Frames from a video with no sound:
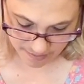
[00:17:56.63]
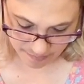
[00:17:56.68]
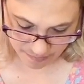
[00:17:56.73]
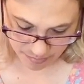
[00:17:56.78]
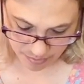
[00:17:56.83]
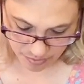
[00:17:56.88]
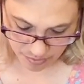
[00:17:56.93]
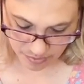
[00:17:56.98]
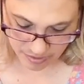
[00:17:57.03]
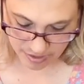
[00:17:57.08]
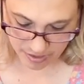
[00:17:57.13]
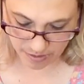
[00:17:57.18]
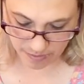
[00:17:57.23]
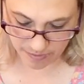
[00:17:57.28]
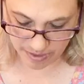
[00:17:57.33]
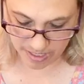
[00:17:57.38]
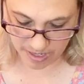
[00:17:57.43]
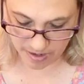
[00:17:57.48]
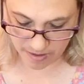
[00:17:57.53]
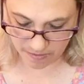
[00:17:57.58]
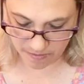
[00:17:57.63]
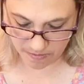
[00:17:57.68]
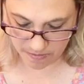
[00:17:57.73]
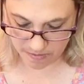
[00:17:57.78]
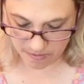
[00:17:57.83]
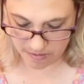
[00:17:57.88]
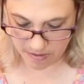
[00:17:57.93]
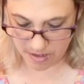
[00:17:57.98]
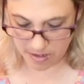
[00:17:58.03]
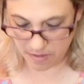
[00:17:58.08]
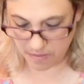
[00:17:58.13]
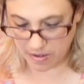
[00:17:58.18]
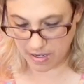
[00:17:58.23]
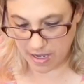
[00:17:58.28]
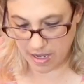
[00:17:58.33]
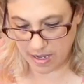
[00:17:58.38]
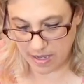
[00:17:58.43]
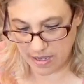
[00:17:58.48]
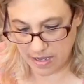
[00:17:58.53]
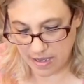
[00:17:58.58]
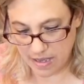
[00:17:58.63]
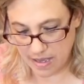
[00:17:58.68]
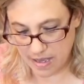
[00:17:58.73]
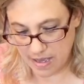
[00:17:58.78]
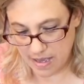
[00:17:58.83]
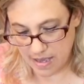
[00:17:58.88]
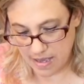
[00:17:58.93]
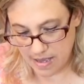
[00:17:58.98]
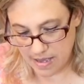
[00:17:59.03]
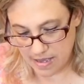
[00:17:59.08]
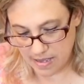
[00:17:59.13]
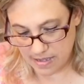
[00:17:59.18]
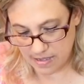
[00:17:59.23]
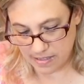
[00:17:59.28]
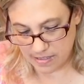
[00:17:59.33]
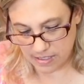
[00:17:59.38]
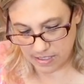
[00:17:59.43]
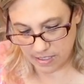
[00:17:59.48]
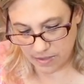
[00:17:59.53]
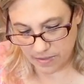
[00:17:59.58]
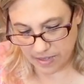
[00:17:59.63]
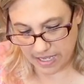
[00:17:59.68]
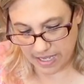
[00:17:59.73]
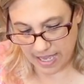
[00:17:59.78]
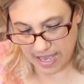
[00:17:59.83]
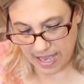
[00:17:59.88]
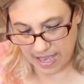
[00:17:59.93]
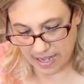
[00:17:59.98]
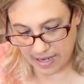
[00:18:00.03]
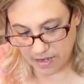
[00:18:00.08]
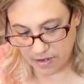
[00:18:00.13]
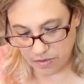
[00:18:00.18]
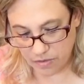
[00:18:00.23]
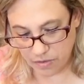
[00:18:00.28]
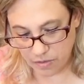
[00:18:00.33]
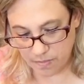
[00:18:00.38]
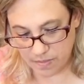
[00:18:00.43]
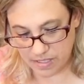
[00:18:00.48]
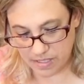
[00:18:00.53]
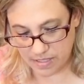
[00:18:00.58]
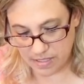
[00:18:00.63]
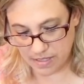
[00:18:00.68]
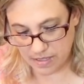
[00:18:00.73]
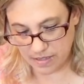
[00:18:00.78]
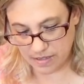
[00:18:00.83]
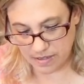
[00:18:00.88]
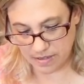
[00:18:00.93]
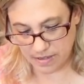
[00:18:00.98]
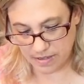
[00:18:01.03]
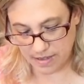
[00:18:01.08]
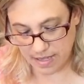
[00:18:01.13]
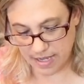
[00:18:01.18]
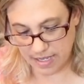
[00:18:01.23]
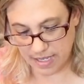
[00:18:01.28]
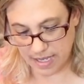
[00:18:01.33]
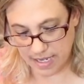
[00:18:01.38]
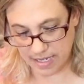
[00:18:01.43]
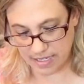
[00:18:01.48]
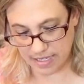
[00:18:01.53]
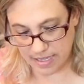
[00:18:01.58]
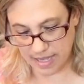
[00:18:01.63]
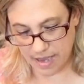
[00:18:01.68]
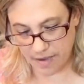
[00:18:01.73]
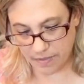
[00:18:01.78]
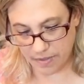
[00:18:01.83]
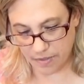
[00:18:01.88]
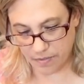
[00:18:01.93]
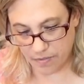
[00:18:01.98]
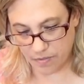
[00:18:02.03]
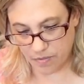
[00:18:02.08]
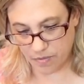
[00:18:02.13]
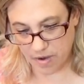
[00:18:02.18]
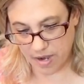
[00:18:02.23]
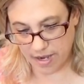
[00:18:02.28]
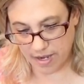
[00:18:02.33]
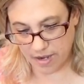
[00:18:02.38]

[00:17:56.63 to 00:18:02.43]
pull, there we go. Okay. So again, oops, and I yanked that one right